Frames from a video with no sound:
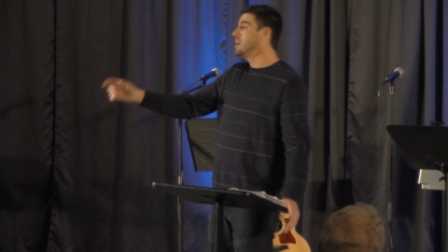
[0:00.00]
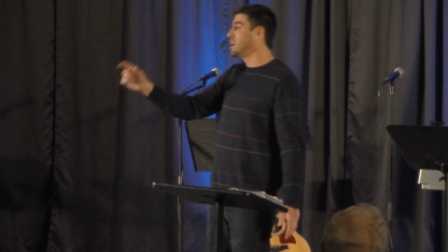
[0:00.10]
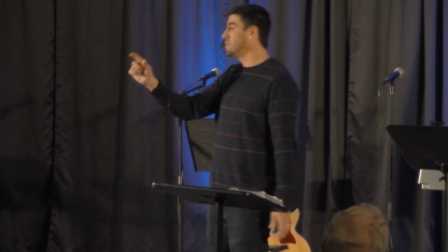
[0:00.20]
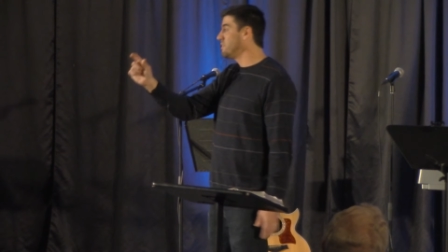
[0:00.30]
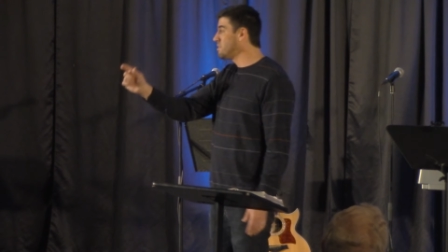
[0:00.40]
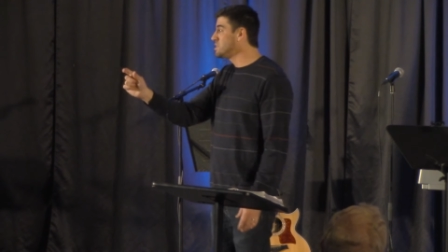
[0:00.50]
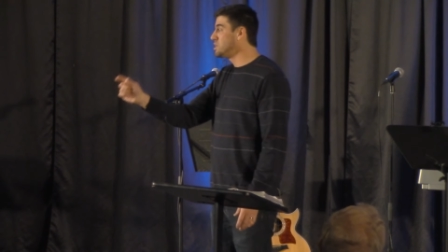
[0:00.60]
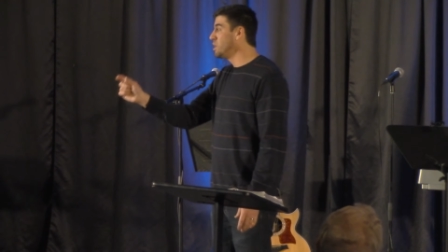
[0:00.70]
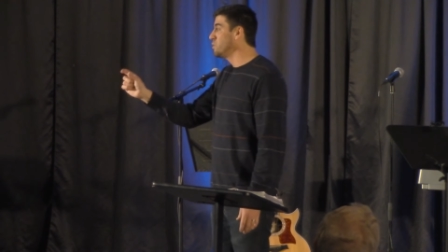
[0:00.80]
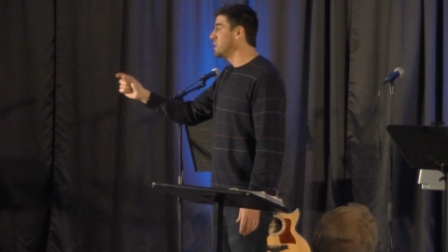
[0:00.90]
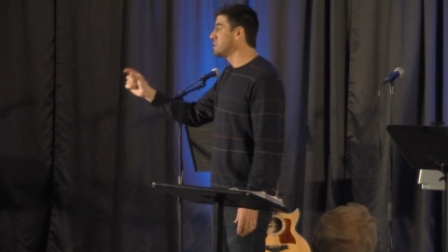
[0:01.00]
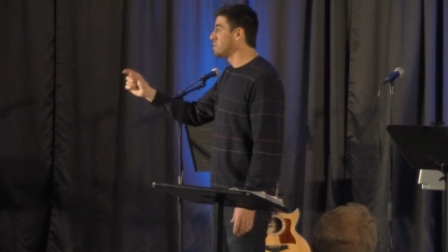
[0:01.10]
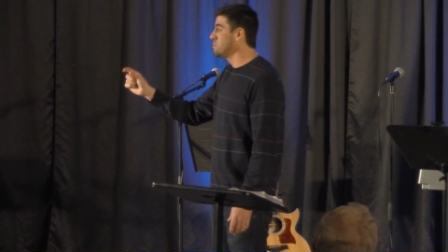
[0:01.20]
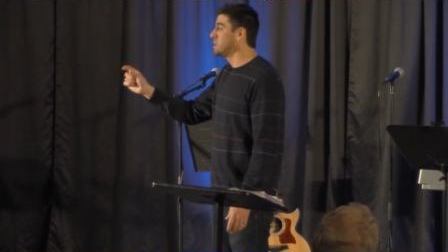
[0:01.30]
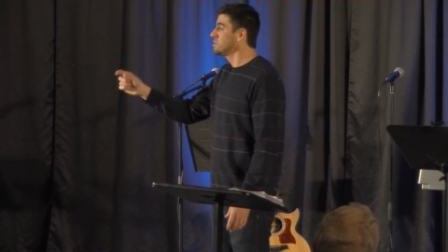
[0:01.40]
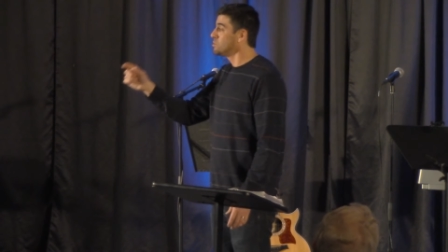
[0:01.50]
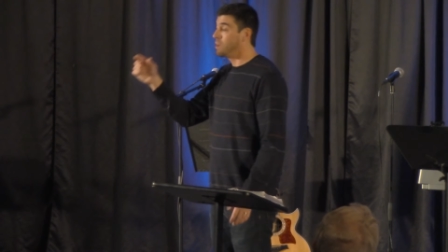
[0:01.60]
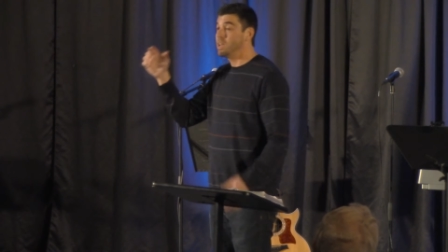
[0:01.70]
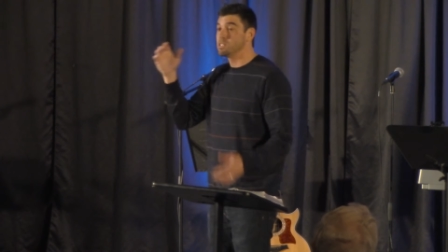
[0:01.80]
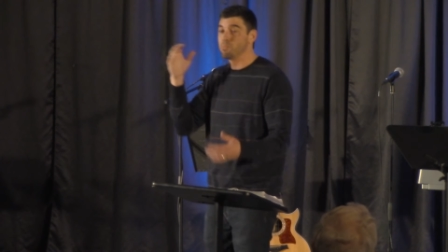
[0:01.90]
in very slow and incremental
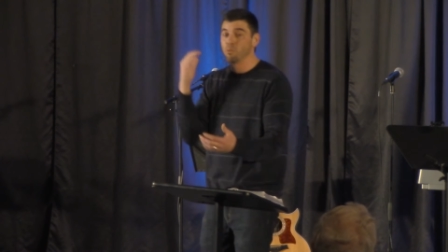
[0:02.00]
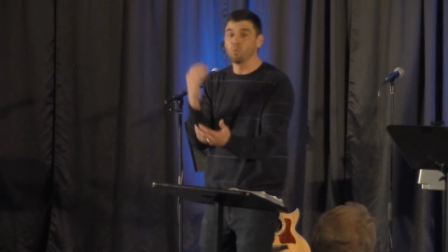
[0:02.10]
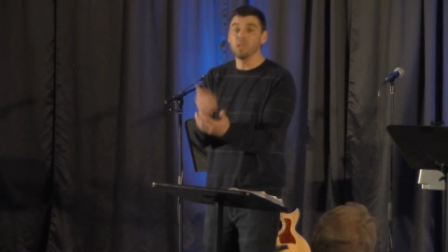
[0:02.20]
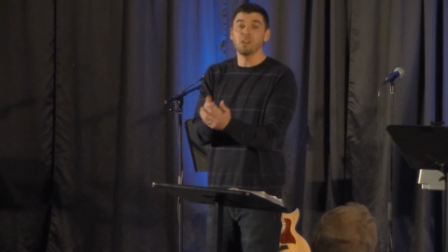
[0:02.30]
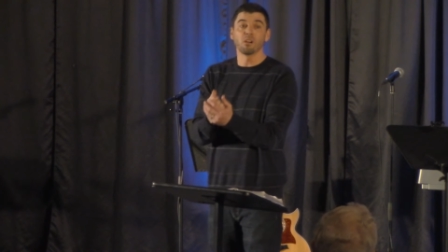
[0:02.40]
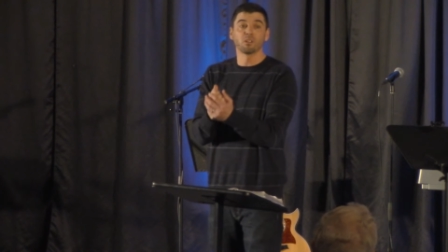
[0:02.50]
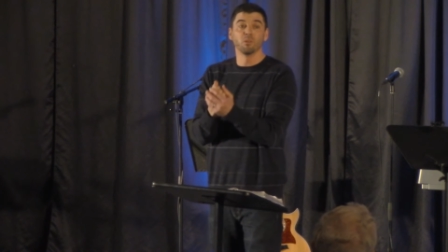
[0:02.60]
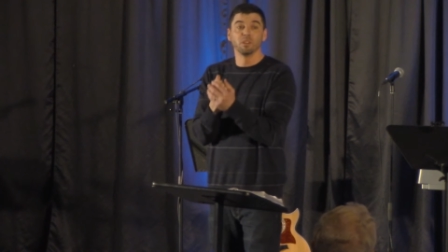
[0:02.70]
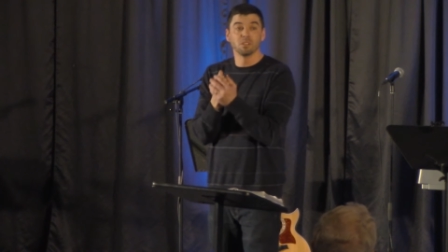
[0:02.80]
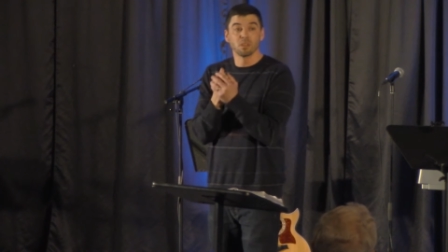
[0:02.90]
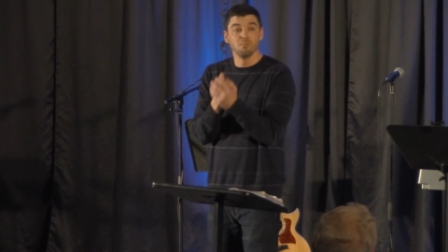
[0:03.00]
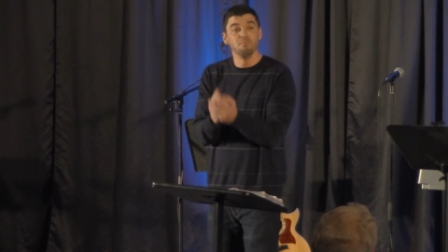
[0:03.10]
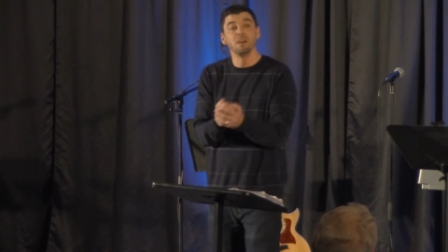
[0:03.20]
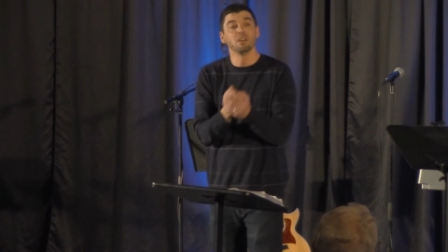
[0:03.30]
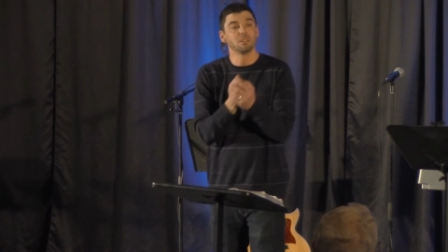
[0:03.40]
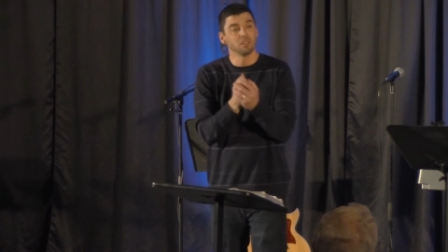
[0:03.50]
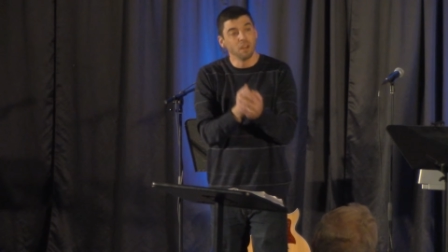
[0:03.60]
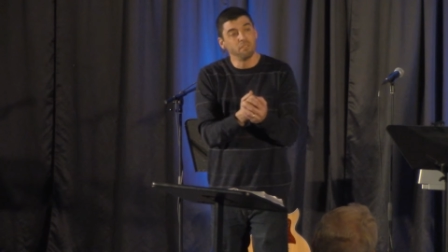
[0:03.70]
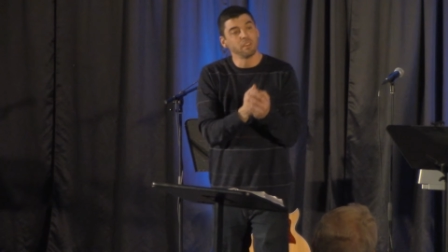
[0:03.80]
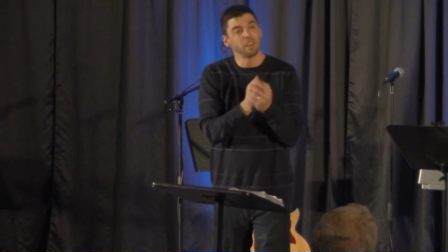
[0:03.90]
ways, but we are going to commit to
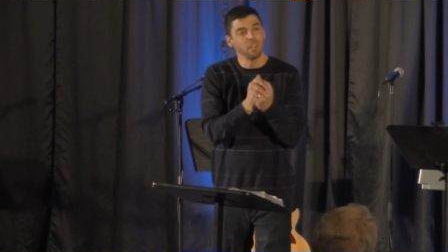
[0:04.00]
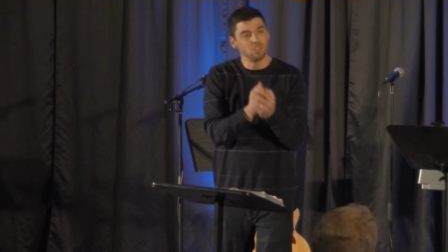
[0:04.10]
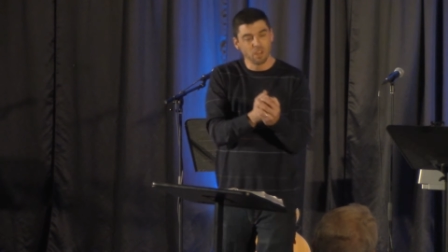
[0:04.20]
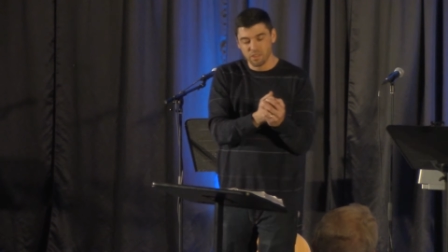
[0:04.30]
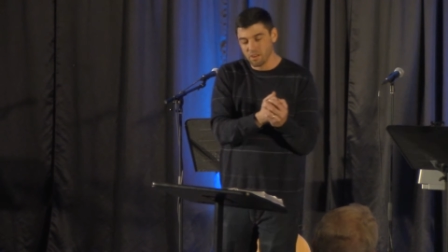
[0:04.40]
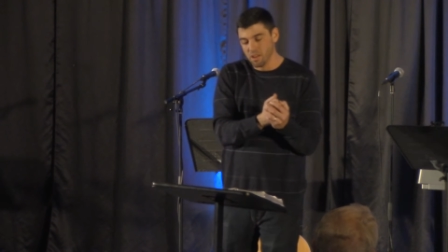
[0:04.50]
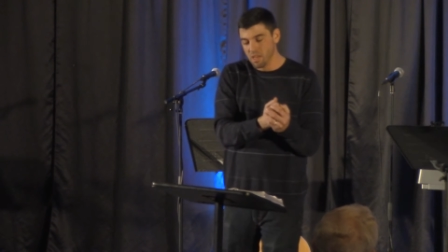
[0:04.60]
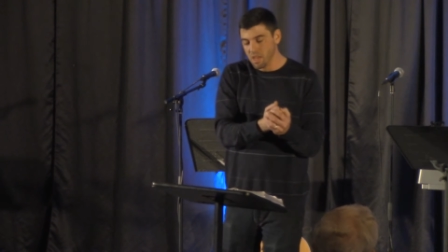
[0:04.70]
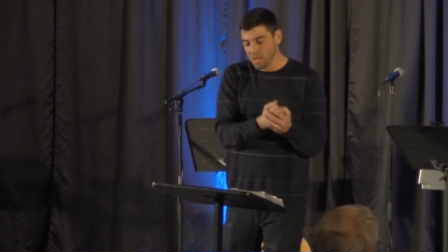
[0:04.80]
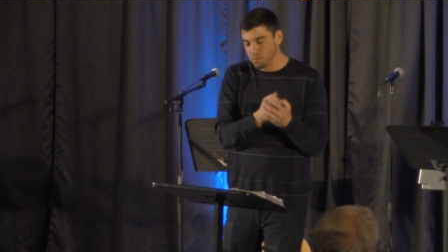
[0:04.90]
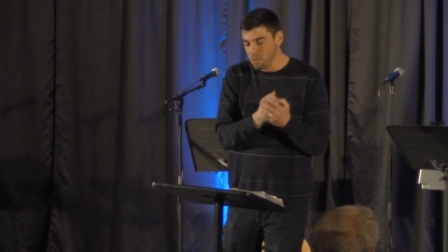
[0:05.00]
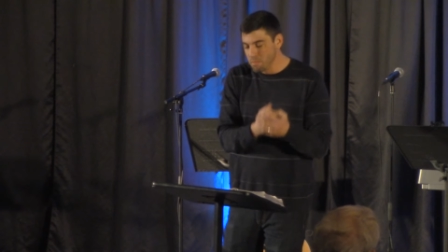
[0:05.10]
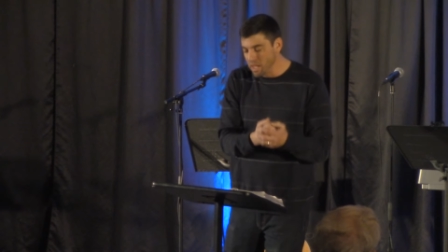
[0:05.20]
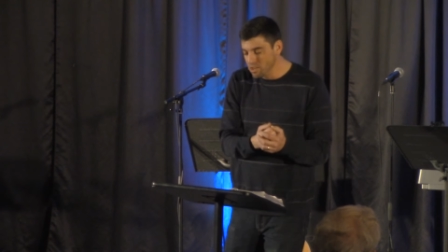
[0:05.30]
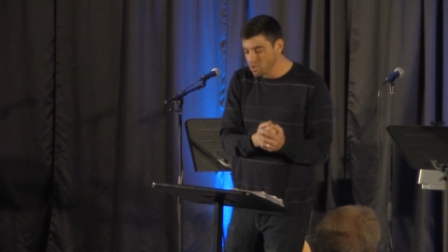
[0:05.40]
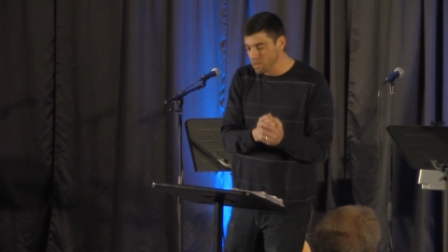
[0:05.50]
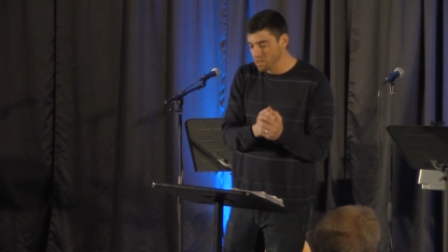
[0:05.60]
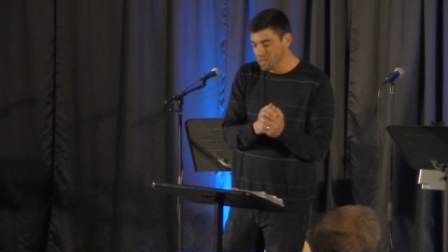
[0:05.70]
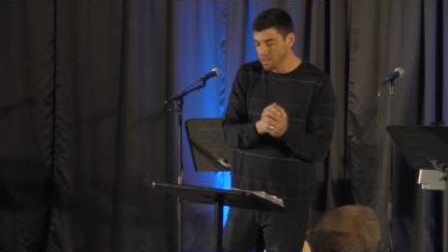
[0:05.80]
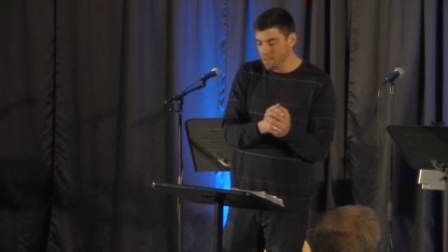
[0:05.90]
loving each other and to be patient.